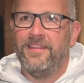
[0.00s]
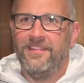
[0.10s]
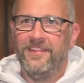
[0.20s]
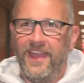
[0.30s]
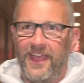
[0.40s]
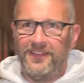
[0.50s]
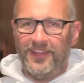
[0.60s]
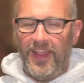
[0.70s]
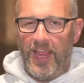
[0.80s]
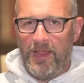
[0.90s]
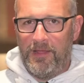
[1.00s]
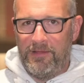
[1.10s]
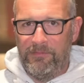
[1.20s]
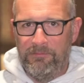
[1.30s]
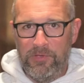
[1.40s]
that
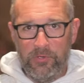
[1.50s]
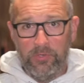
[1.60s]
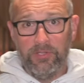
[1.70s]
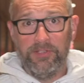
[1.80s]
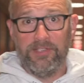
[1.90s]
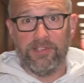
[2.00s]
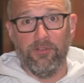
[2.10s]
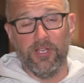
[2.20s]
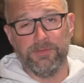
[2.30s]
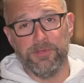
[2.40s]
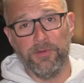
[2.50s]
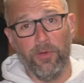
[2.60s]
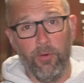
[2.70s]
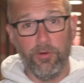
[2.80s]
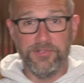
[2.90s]
a mule is a cross between a
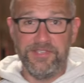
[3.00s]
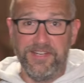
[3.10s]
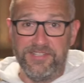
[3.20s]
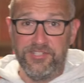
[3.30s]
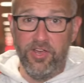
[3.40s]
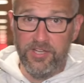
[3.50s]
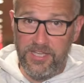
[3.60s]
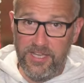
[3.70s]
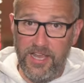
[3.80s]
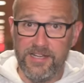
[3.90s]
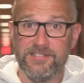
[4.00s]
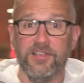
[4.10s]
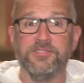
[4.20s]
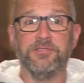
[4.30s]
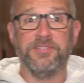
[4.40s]
horse and a donkey, and it's
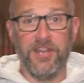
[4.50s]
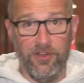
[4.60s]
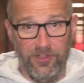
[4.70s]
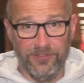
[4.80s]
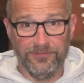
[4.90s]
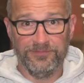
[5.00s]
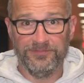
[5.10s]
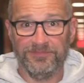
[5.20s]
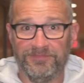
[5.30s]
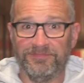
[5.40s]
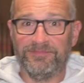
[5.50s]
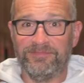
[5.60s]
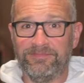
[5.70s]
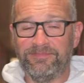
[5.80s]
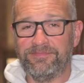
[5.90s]
also sterile.
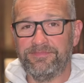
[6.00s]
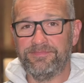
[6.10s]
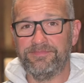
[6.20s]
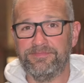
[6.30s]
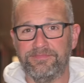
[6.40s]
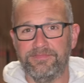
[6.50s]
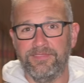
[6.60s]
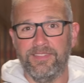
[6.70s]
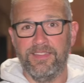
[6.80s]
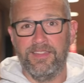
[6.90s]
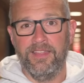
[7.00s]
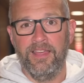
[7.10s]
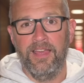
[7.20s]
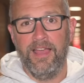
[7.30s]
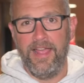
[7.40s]
Have you ever been on TV?
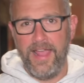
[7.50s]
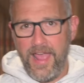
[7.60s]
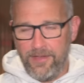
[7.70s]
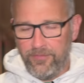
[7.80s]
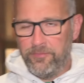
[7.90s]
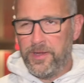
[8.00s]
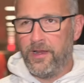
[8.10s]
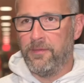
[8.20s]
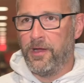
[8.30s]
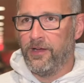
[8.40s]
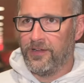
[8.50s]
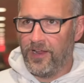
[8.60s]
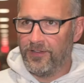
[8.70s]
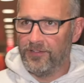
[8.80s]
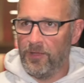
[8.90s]
I have. I've been on American
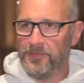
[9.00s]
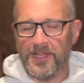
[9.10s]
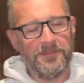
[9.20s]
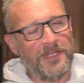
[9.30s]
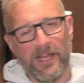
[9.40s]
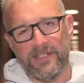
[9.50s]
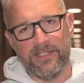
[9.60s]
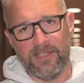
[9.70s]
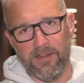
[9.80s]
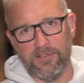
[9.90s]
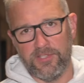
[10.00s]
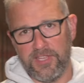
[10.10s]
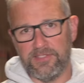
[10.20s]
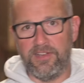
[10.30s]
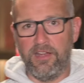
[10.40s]
Idol a couple times, not as a singer, just
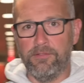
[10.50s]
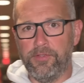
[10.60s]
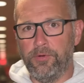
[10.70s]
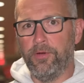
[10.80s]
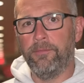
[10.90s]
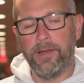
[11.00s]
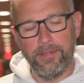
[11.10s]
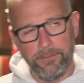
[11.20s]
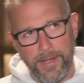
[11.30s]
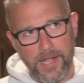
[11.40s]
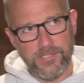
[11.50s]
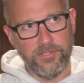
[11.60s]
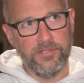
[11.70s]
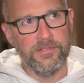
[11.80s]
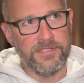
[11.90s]
as an interviewer. I've been on The
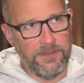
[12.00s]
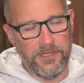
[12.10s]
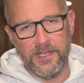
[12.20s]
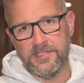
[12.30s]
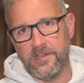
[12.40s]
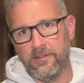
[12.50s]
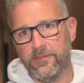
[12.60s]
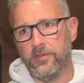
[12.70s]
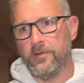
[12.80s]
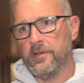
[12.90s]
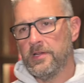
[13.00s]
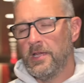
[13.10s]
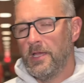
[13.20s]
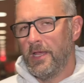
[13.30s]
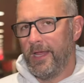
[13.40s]
Bachelor, same thing as an interviewer.
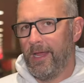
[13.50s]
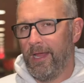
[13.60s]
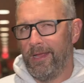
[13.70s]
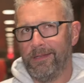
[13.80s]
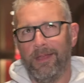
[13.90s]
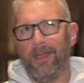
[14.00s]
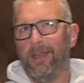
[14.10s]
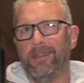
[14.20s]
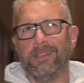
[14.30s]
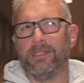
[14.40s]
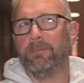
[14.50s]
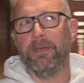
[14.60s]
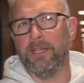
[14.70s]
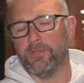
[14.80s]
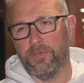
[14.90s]
And uh, that's the
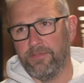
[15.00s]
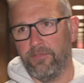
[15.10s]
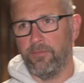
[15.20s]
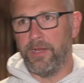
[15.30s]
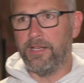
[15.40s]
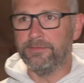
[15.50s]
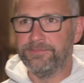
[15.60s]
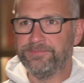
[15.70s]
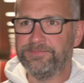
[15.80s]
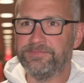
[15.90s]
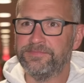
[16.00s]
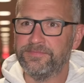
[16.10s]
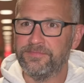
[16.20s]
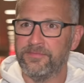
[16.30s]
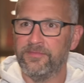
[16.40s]
biggest ones I've ever been on. Do you
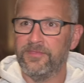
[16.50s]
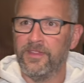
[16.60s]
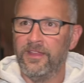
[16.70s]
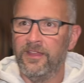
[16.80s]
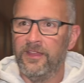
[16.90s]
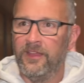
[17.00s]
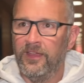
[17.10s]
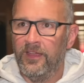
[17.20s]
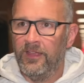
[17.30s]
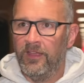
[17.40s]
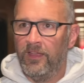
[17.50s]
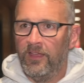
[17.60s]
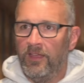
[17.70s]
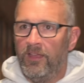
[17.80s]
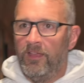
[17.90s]
have an on screen appearance
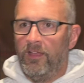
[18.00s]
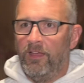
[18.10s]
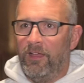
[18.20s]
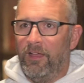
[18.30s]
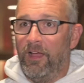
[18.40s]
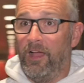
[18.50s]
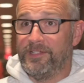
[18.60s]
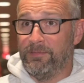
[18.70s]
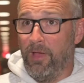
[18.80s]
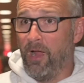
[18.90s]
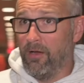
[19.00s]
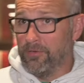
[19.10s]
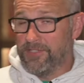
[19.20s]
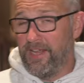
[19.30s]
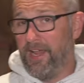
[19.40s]
scheduled? Uh, tomorrow,
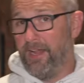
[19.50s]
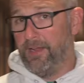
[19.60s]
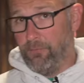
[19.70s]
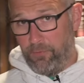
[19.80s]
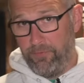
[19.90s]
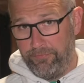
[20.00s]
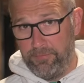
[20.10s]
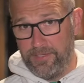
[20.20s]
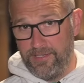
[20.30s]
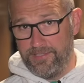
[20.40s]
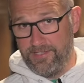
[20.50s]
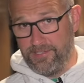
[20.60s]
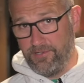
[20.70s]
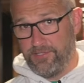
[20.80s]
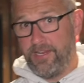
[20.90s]
today, when we're filming this, is
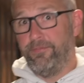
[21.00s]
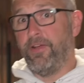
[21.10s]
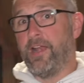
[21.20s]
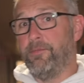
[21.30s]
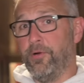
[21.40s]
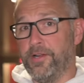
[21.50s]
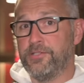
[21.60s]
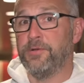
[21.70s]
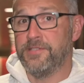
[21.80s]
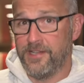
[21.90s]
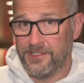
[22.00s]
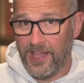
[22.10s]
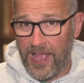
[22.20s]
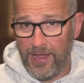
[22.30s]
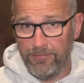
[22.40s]
Thursday, Friday morning, Twin Cities
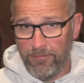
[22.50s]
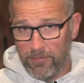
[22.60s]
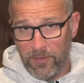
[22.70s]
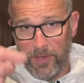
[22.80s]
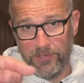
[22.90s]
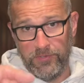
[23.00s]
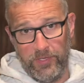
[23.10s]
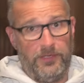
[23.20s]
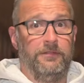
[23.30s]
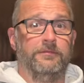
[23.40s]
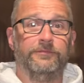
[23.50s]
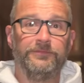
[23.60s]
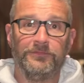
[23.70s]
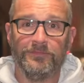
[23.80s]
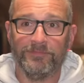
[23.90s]
Live. You better tune in.
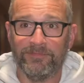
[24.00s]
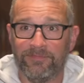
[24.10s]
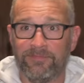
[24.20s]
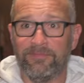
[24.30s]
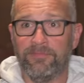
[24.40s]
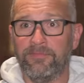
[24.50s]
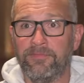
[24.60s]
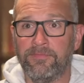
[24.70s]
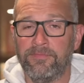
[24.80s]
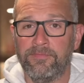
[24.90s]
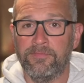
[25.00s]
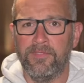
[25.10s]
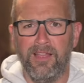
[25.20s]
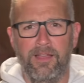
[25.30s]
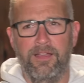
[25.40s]
Have you been to the state fair? I
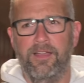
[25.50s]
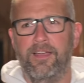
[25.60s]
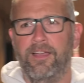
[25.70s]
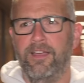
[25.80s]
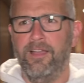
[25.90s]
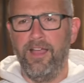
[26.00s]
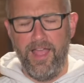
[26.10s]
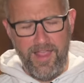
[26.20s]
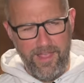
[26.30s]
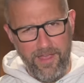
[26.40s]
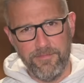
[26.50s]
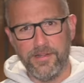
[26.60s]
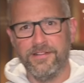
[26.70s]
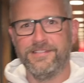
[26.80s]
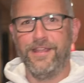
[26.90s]
think you already answered that question. I have
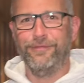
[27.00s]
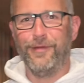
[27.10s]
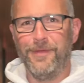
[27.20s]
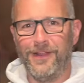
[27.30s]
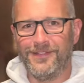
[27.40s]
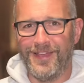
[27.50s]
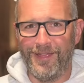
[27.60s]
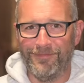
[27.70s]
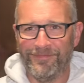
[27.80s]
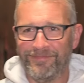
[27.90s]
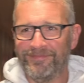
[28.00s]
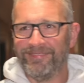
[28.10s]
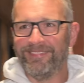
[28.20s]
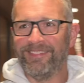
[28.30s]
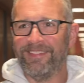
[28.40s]
been to the state fair many a time. Okay,
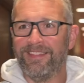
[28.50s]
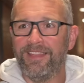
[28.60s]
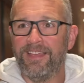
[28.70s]
favorite food